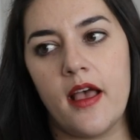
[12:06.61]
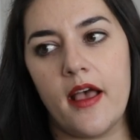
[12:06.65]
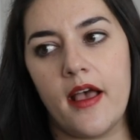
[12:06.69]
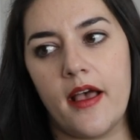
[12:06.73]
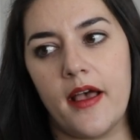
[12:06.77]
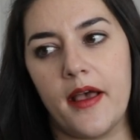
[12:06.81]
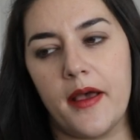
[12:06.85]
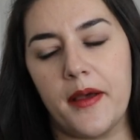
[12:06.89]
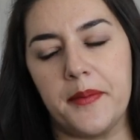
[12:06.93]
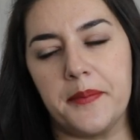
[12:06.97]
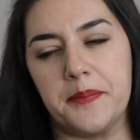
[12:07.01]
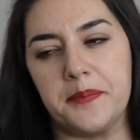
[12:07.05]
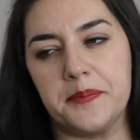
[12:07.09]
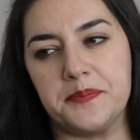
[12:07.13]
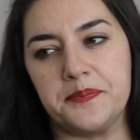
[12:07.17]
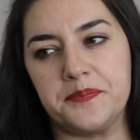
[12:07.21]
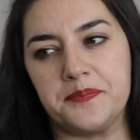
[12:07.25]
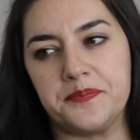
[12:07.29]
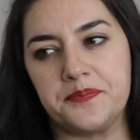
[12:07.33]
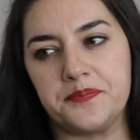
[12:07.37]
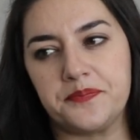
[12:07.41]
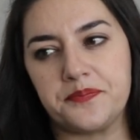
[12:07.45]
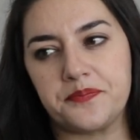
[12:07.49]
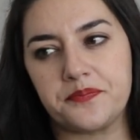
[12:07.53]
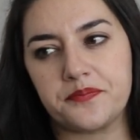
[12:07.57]

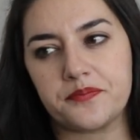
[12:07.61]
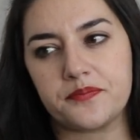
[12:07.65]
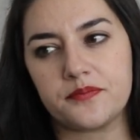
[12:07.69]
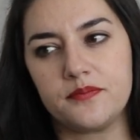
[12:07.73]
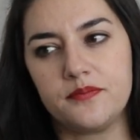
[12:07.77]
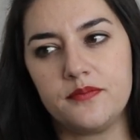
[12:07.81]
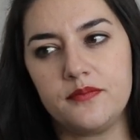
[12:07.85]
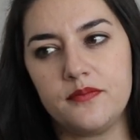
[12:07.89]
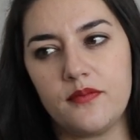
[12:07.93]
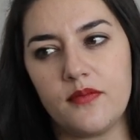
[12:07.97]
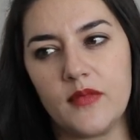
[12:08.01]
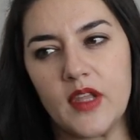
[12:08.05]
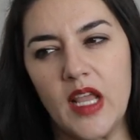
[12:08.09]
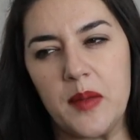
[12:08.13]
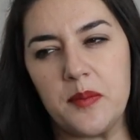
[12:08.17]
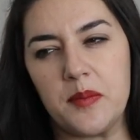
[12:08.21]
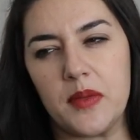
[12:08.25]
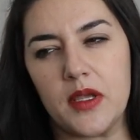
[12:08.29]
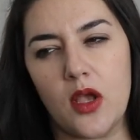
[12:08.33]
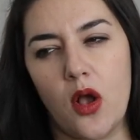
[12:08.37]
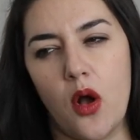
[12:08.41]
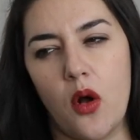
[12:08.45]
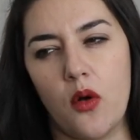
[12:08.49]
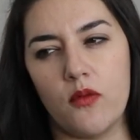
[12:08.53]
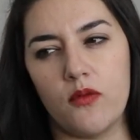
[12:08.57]
and
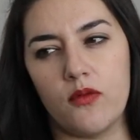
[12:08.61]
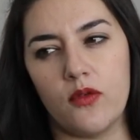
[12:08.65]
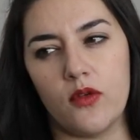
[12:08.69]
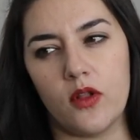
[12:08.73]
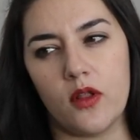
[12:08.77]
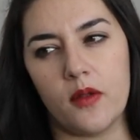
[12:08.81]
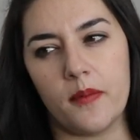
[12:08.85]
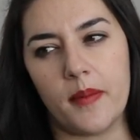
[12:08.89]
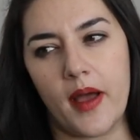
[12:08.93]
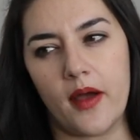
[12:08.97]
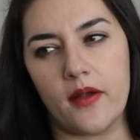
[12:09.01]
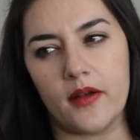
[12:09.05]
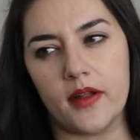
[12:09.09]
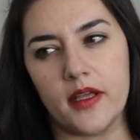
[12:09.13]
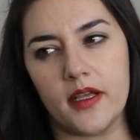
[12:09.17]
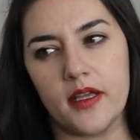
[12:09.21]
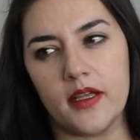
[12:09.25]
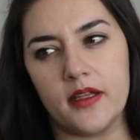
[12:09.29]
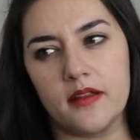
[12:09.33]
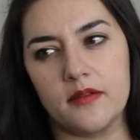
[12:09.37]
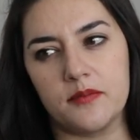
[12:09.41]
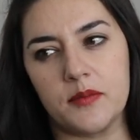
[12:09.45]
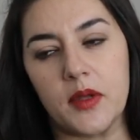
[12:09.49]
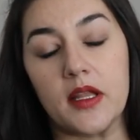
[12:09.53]
be hopeful about it.